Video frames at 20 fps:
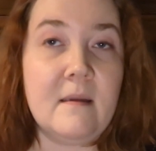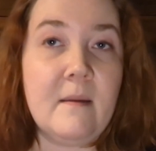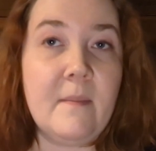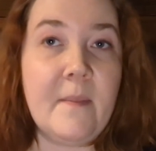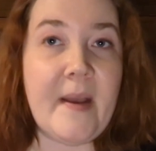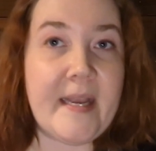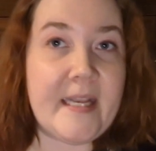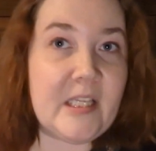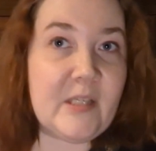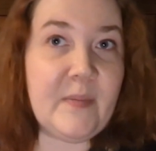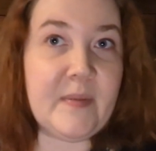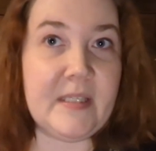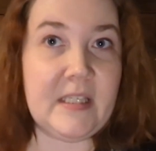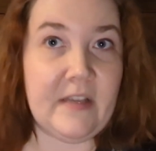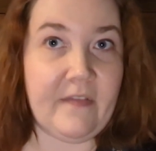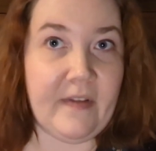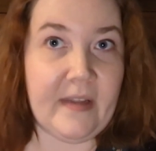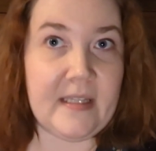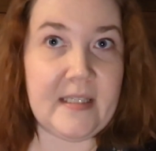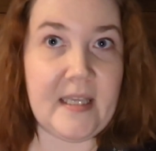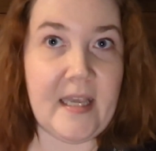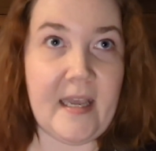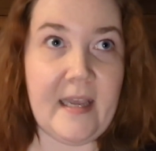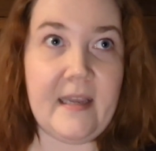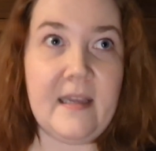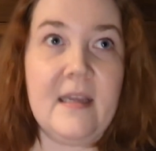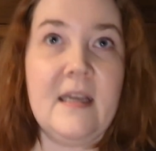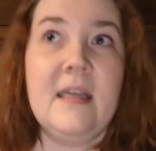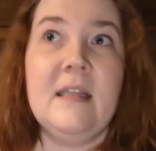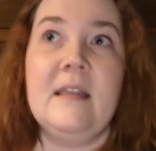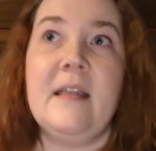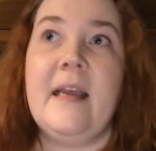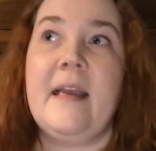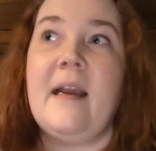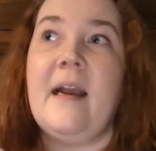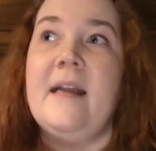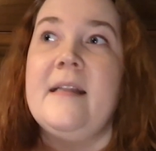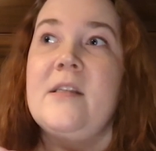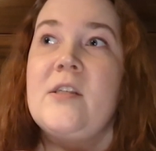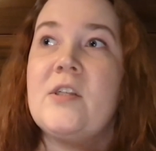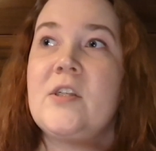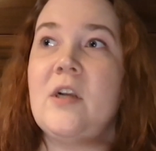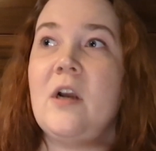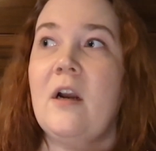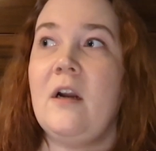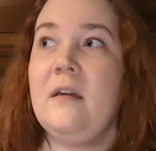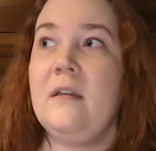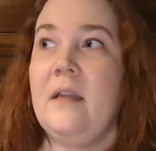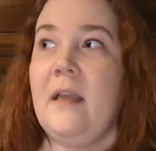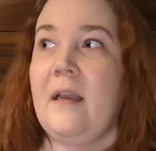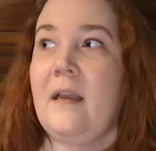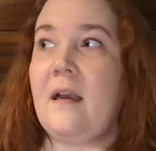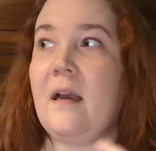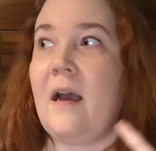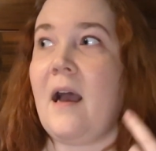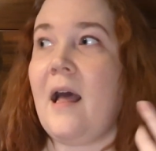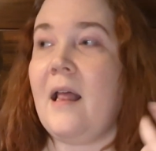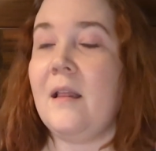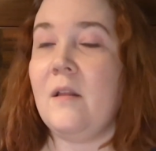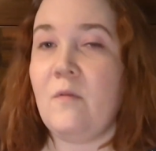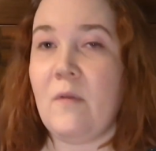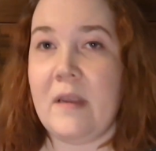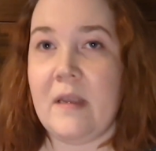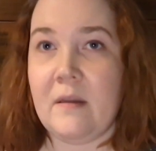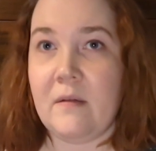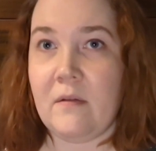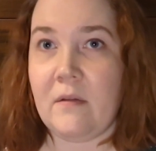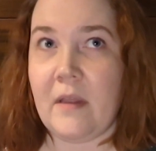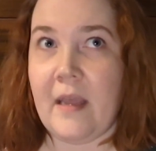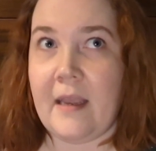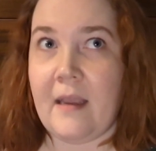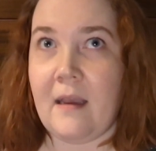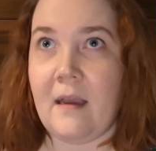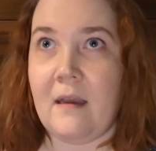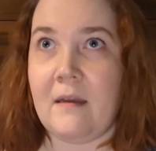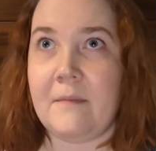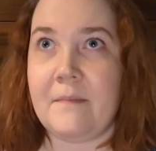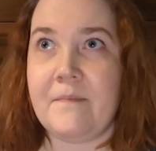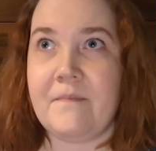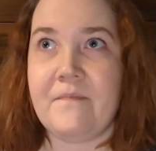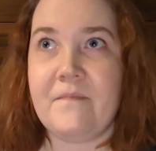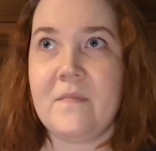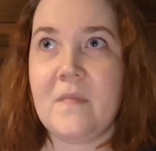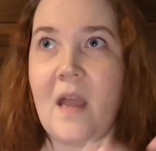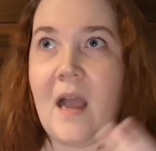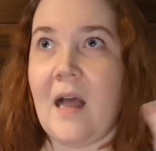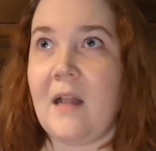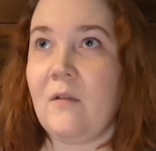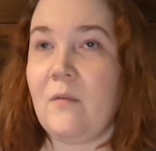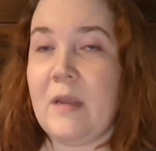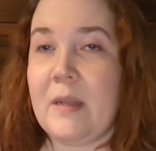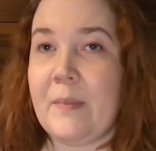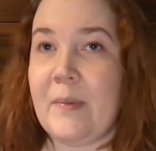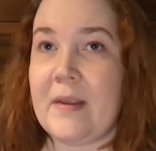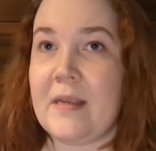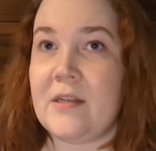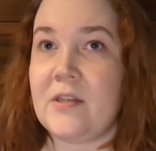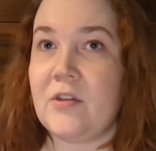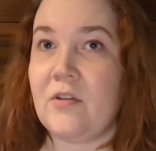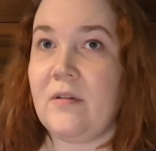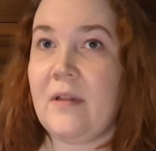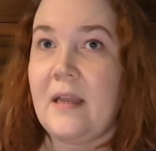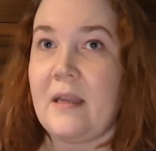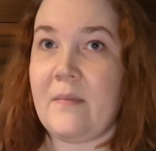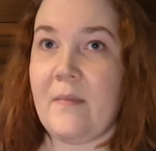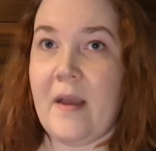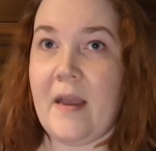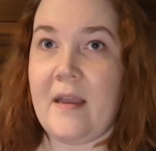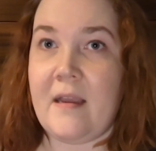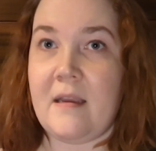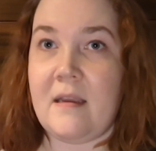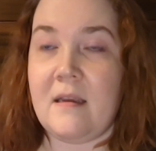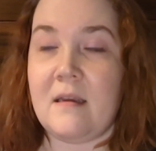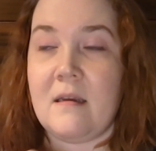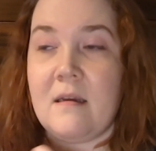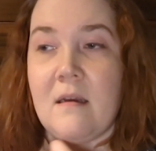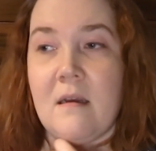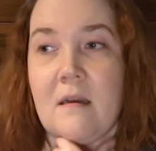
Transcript: by a specific day. Like I'd start like a Halloween piece, or like my